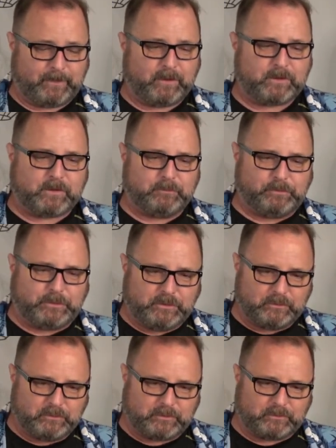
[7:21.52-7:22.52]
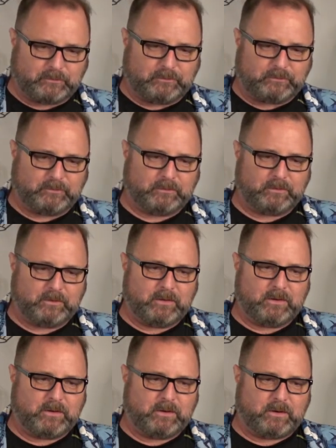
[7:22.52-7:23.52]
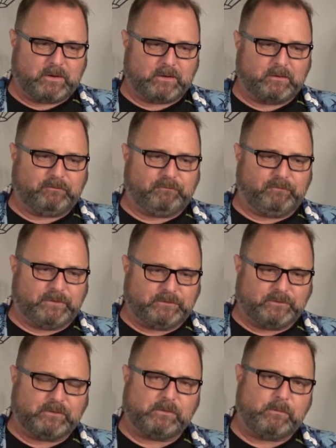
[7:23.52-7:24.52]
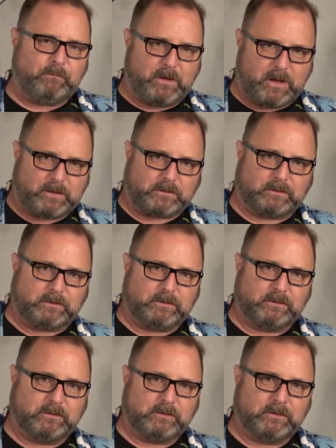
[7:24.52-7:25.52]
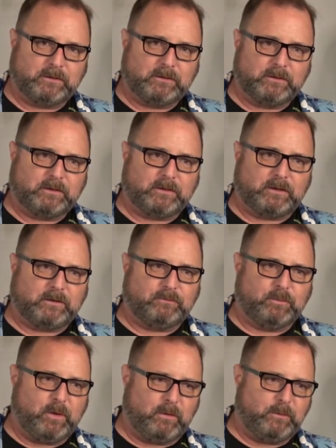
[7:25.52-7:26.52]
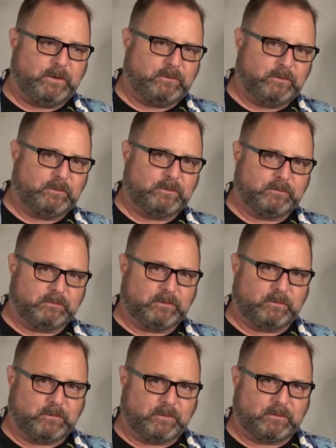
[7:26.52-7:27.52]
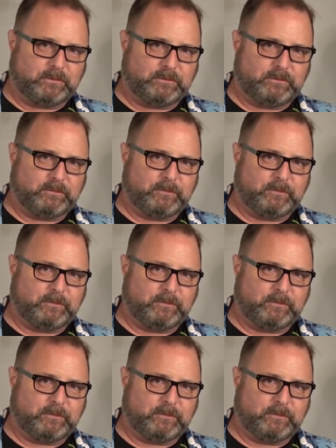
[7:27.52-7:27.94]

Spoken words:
Computers are a physical model of what we do in the real world.